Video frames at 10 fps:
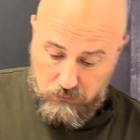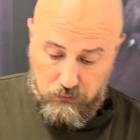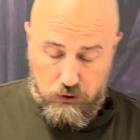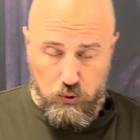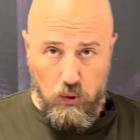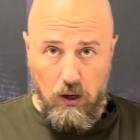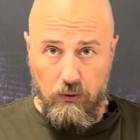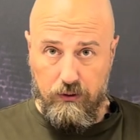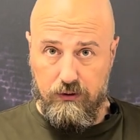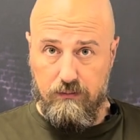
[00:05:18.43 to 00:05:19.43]
2
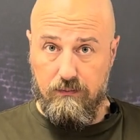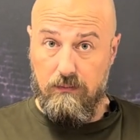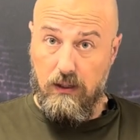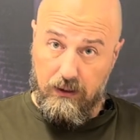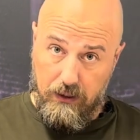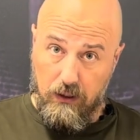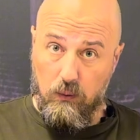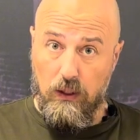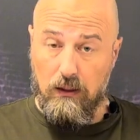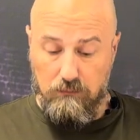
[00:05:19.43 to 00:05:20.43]
hours, and then
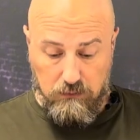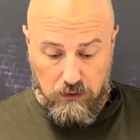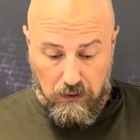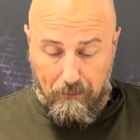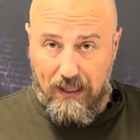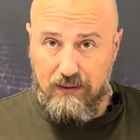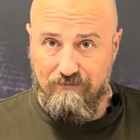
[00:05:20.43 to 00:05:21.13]
we'll come back.